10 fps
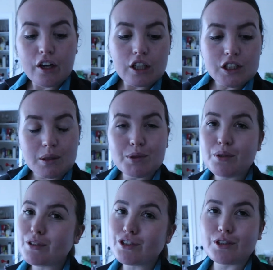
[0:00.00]
so I'm
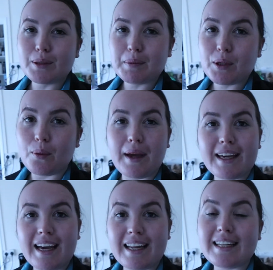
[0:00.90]
doing a super
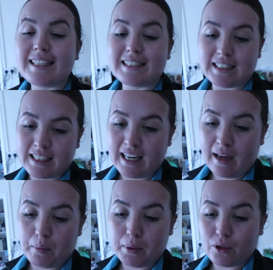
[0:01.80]
quick and easy
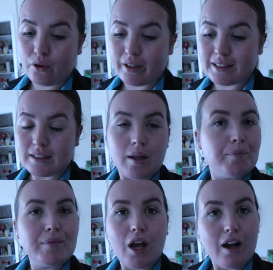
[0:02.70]
dinner because
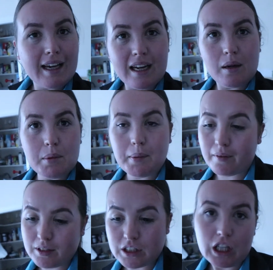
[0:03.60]
I cannot be
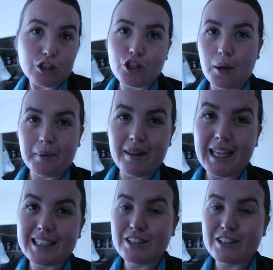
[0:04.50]
bothered to start chopping things